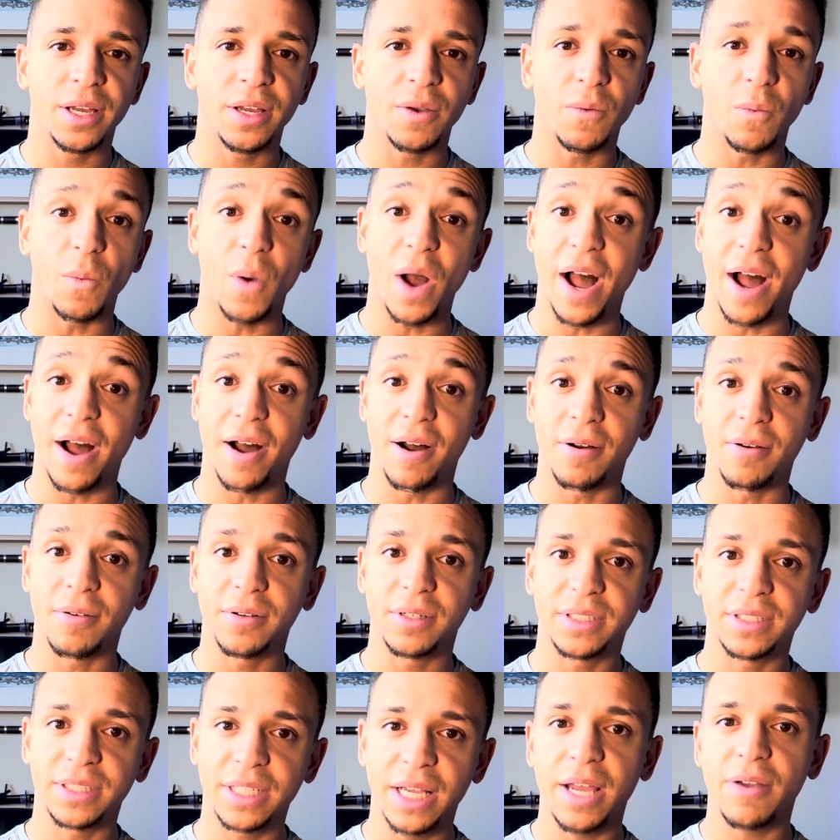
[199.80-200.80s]
Wow.
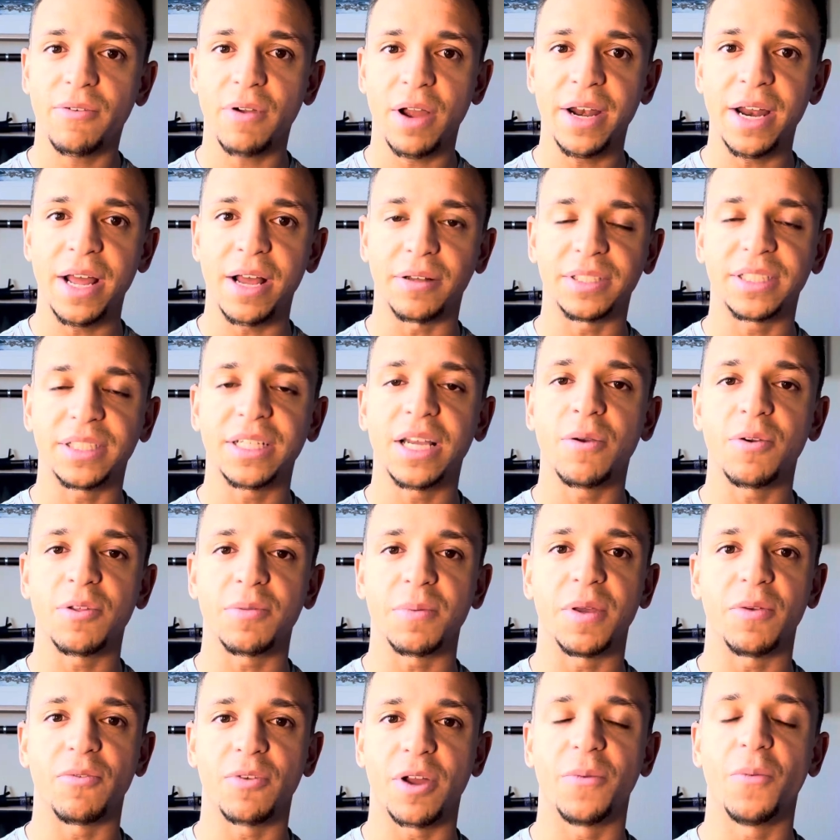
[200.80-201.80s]
Say it right now. Say it with
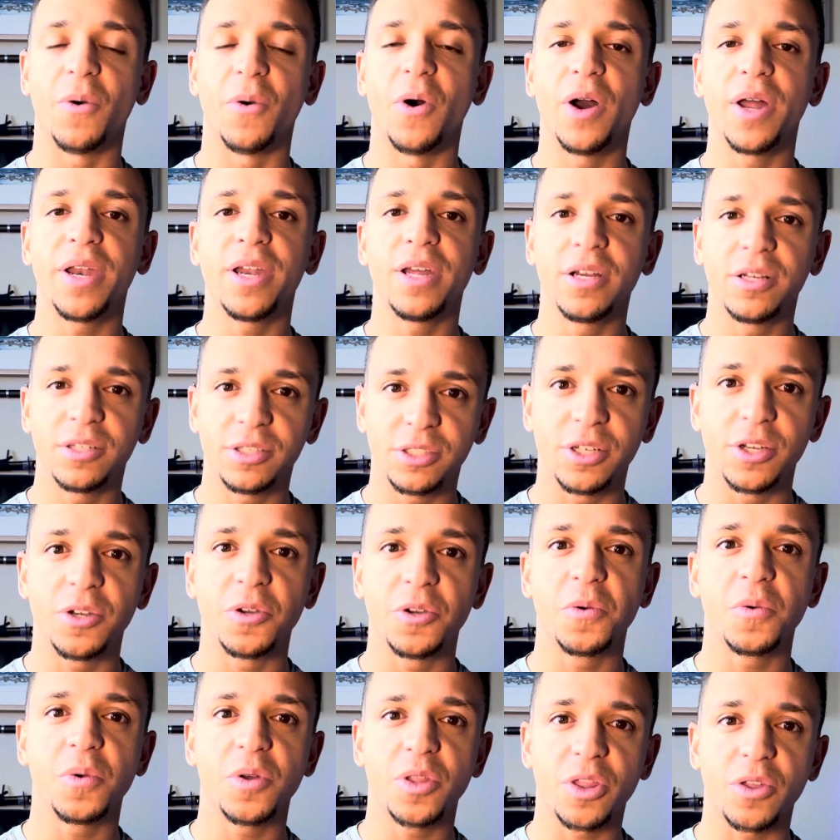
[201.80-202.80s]
me. Ready? 1,
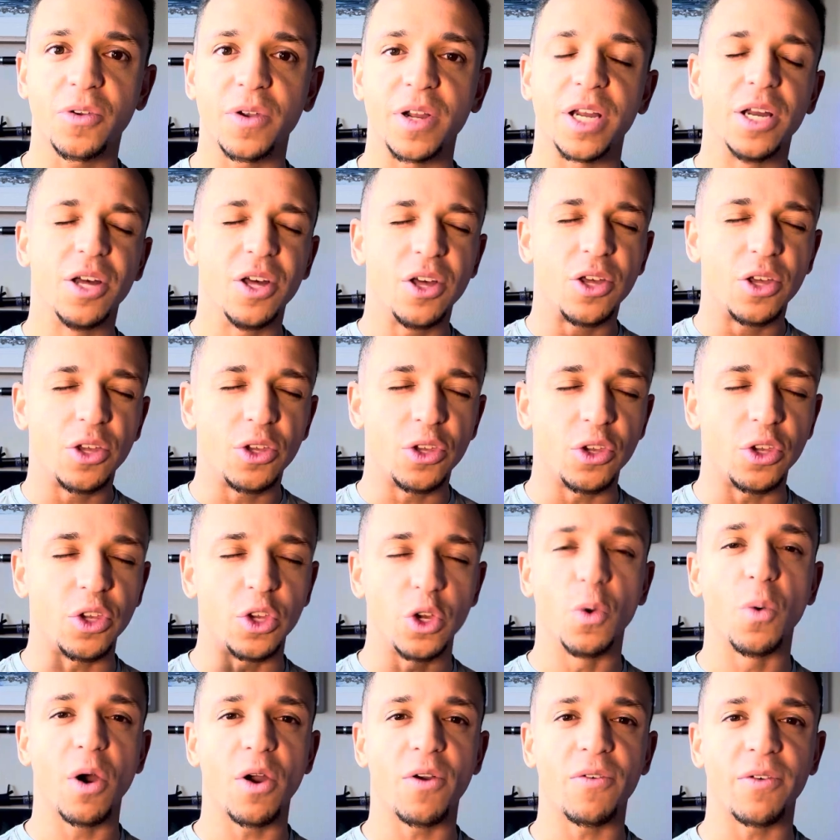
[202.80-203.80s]
2, 3.
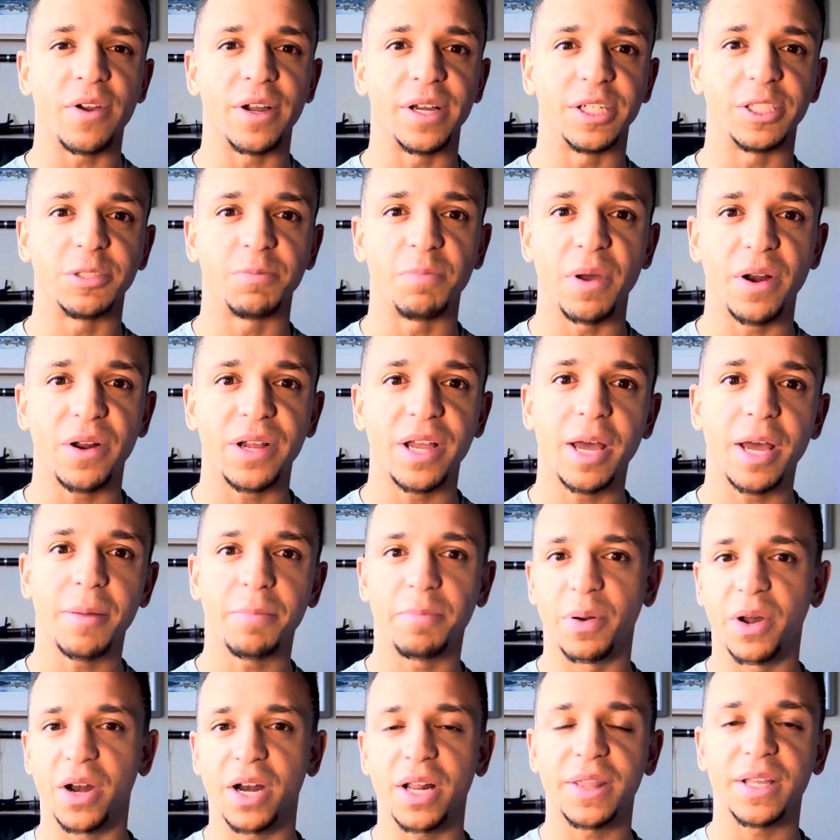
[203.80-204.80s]
You are rich. Better yet,
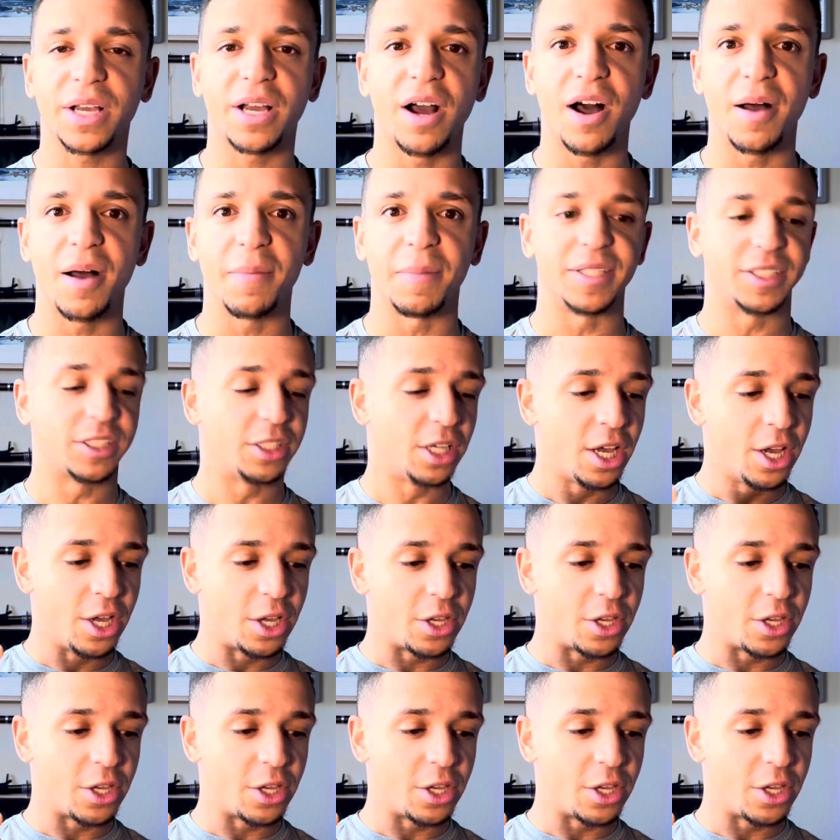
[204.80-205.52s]
put it in the comments.